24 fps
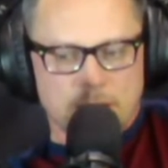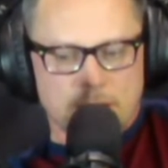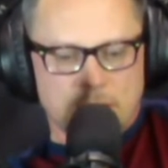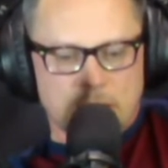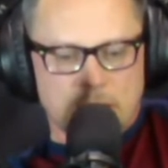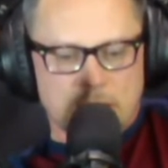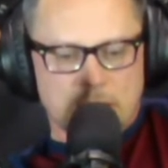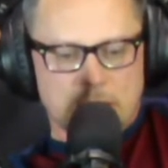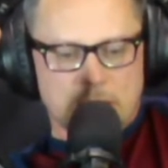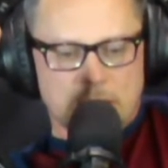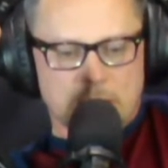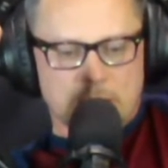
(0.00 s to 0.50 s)

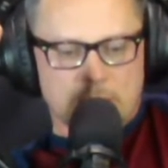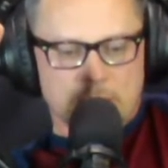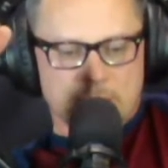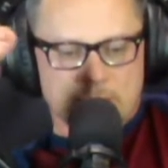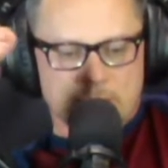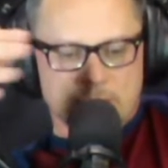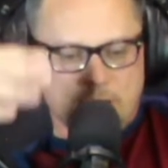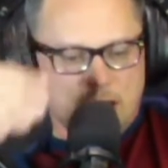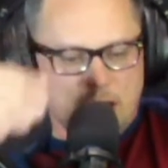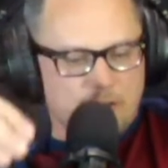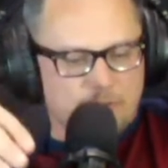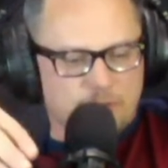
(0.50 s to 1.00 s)

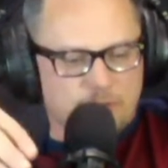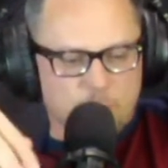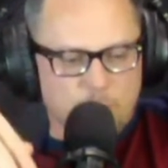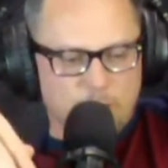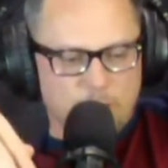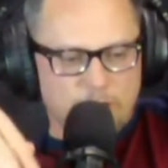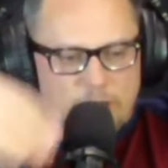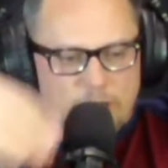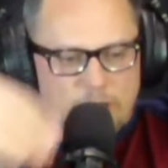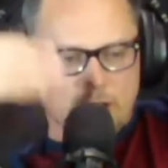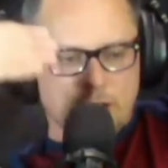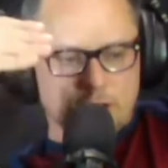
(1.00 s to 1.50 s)
not for
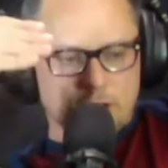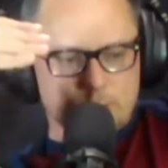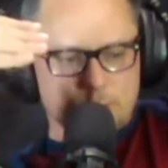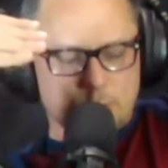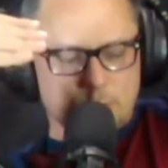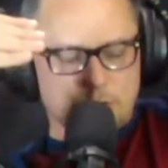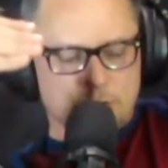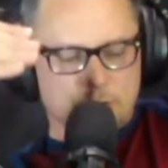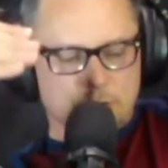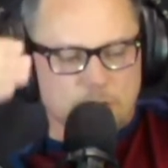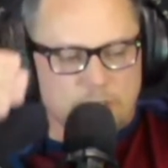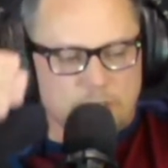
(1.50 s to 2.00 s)
weight loss,
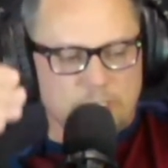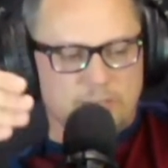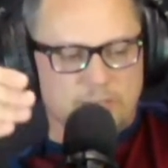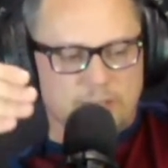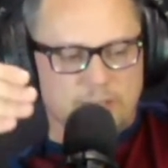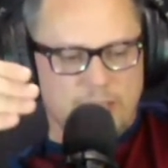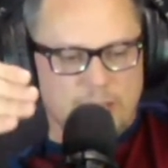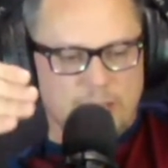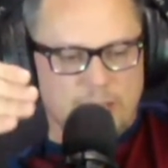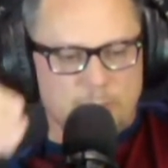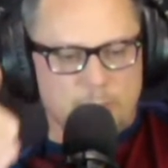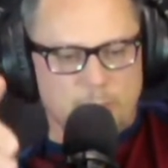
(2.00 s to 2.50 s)
but to
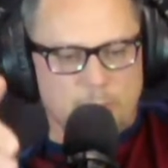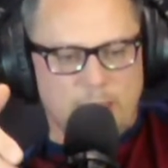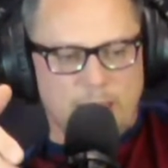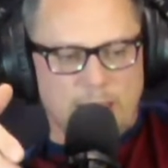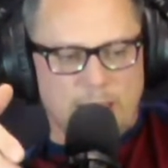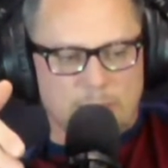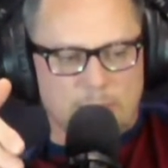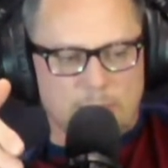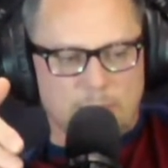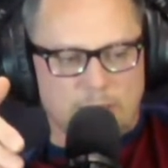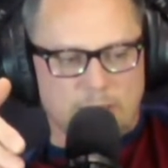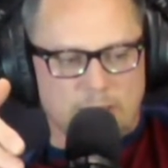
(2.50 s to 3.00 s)
alleviate
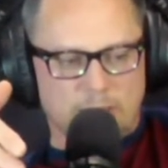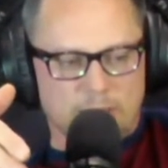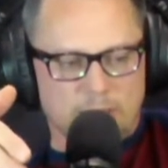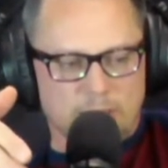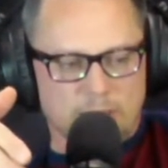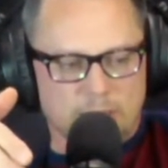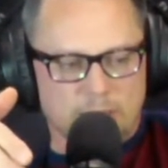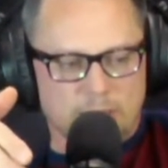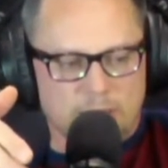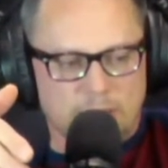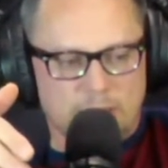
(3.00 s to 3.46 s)
back pain.